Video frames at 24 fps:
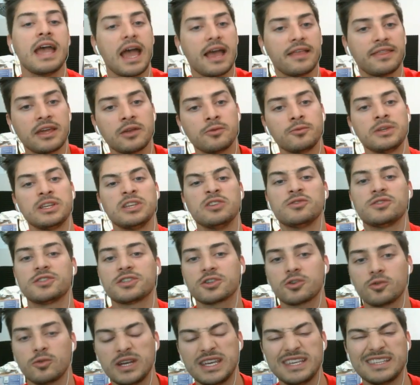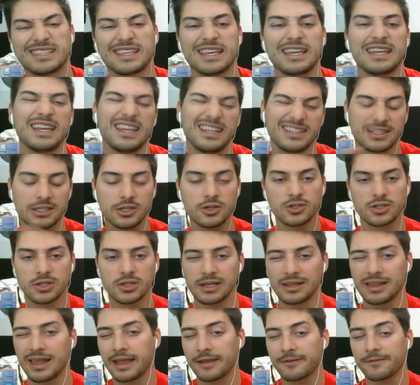And then when you squeeze it, it's
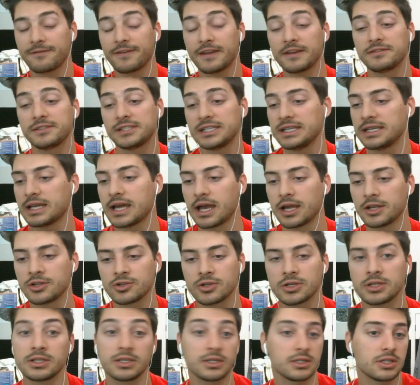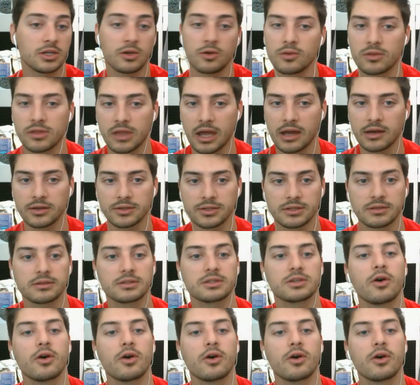usually like 1,500 to 2,000.